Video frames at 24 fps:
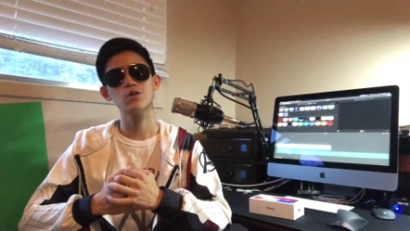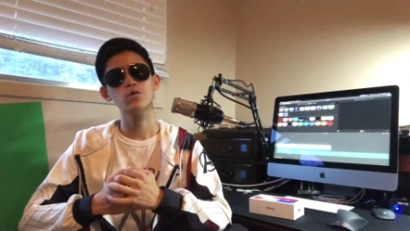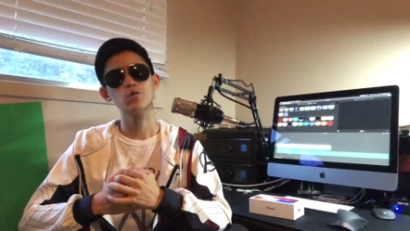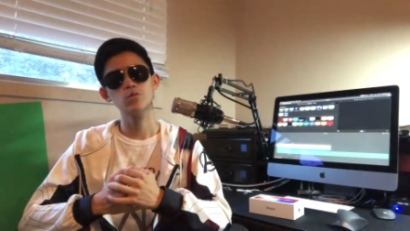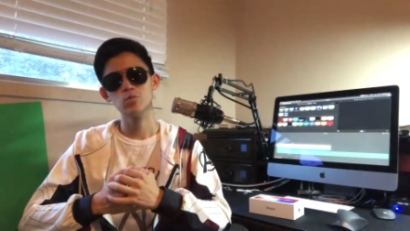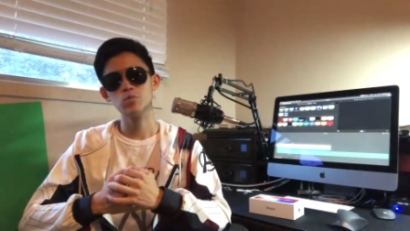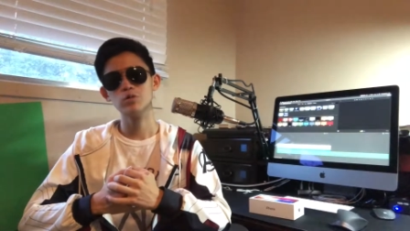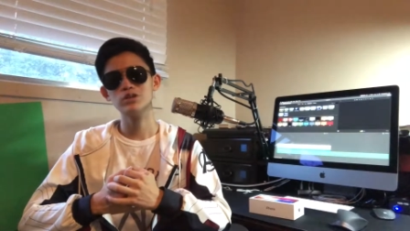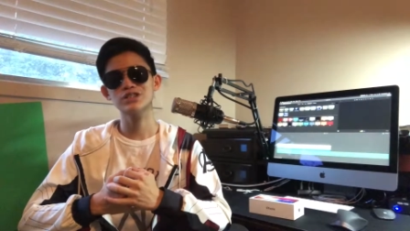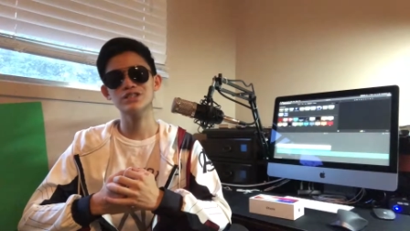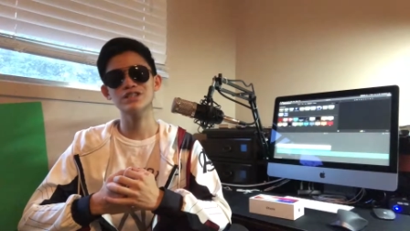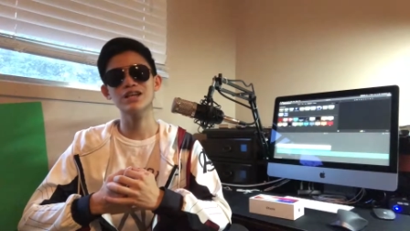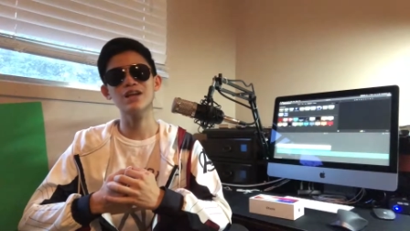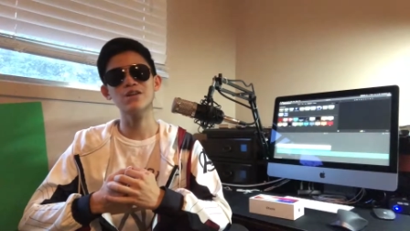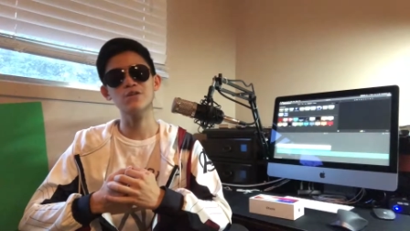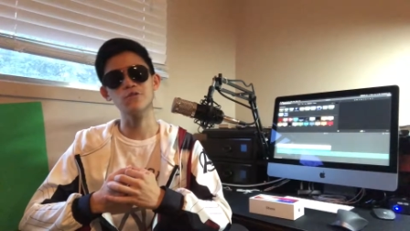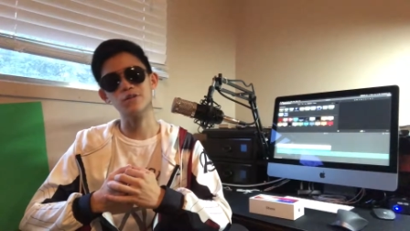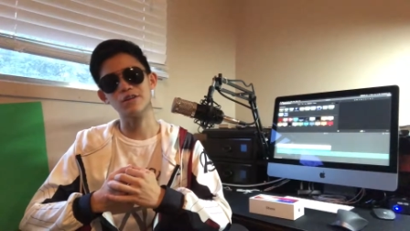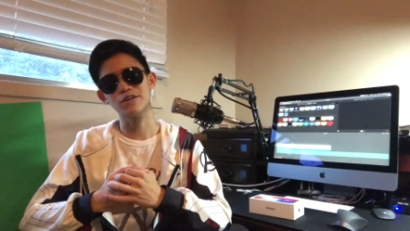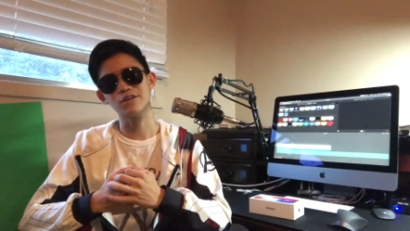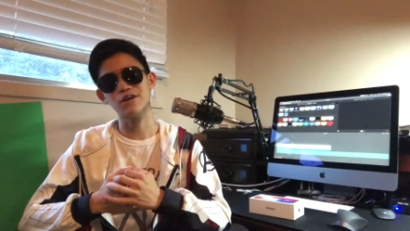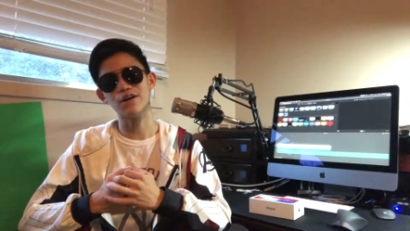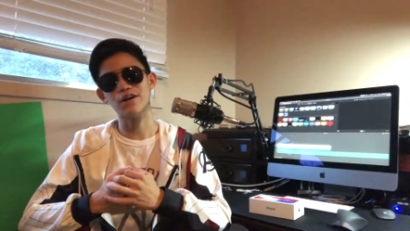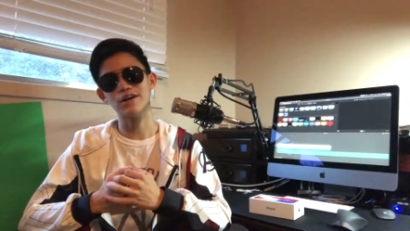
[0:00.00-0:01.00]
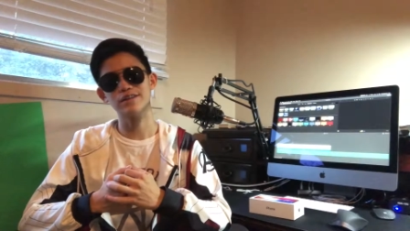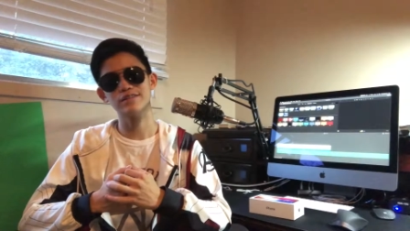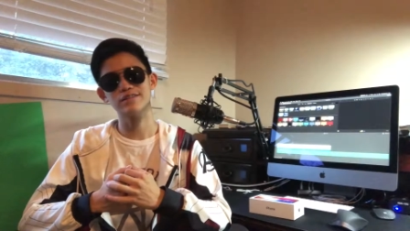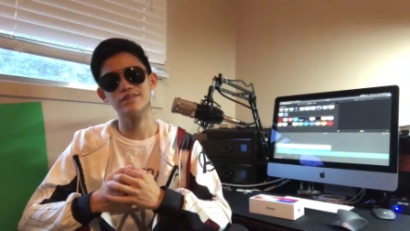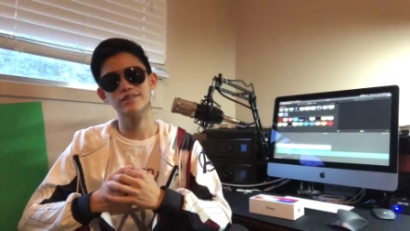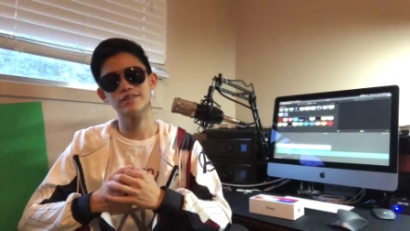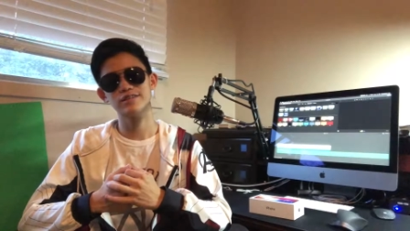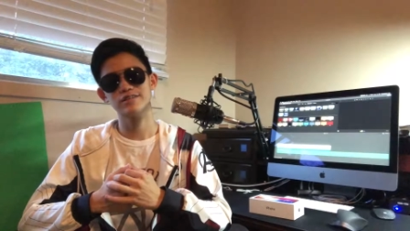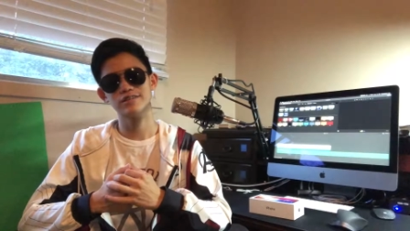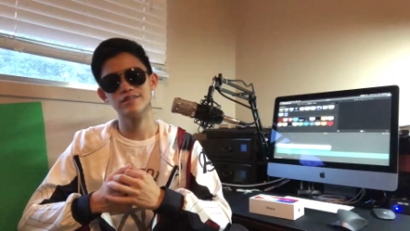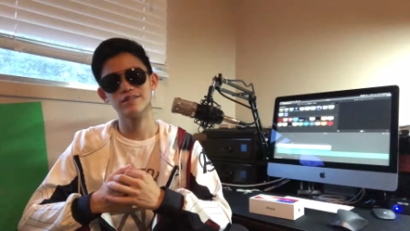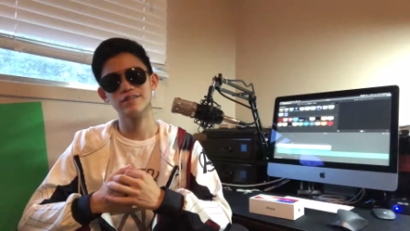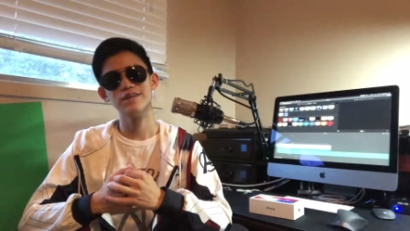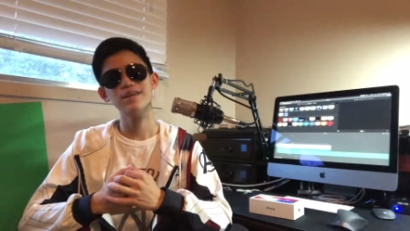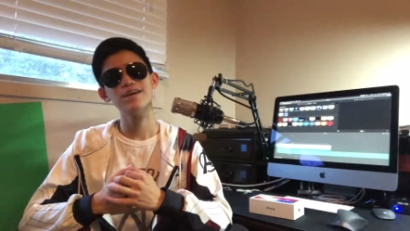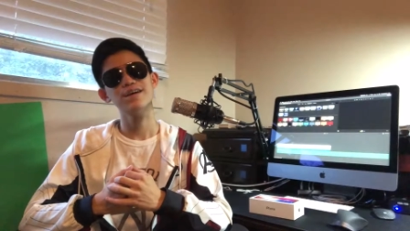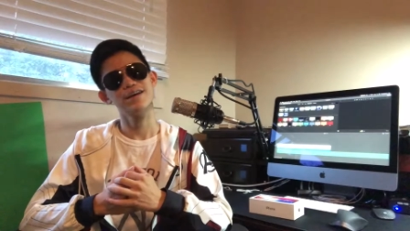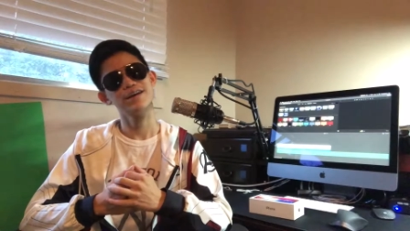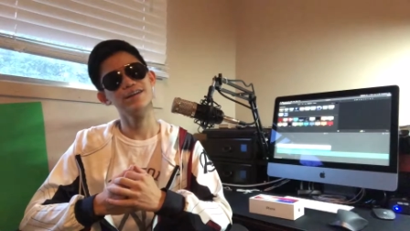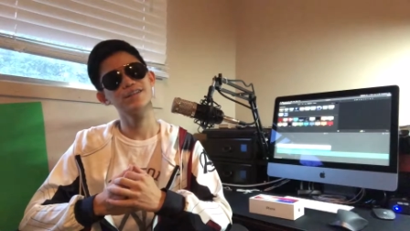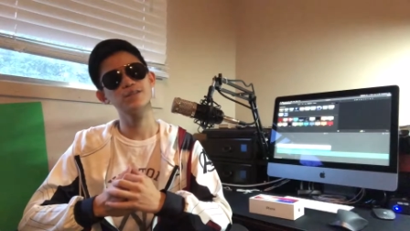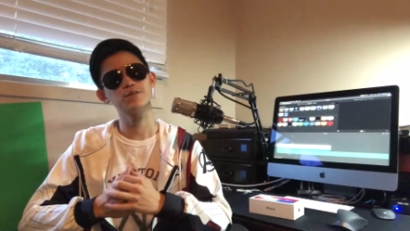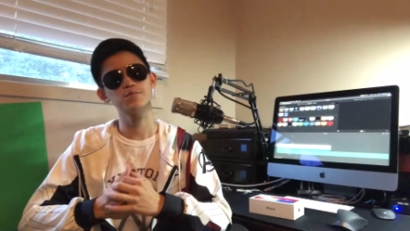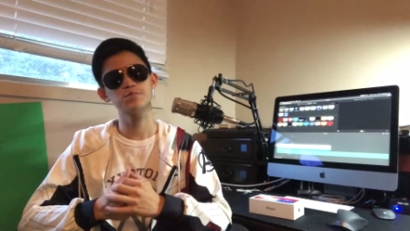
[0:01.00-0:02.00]
which I know you're not,
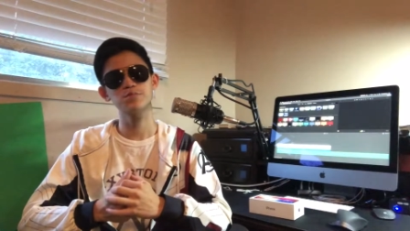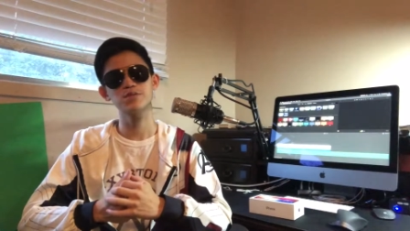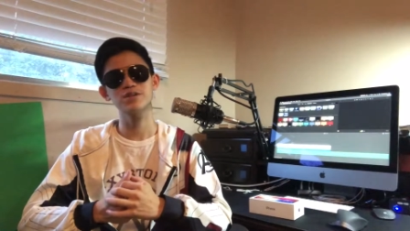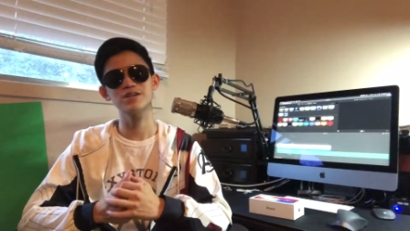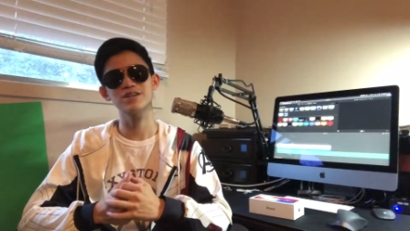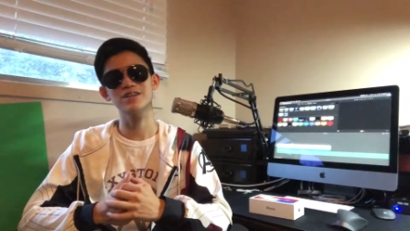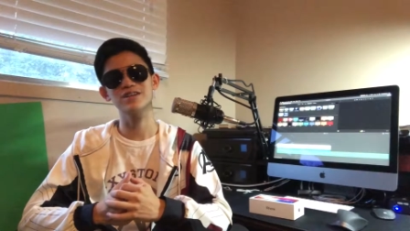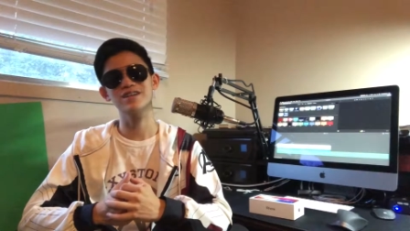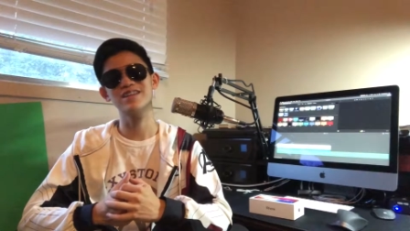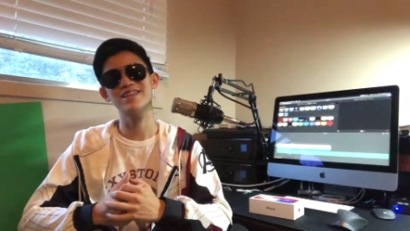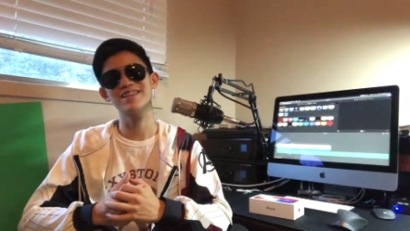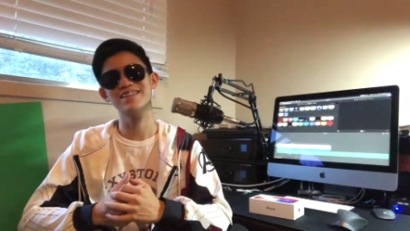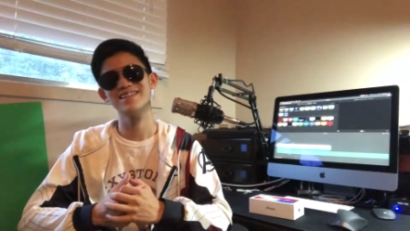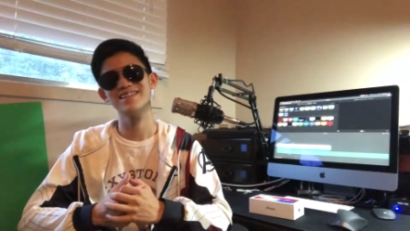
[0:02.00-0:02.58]
it's pretty good.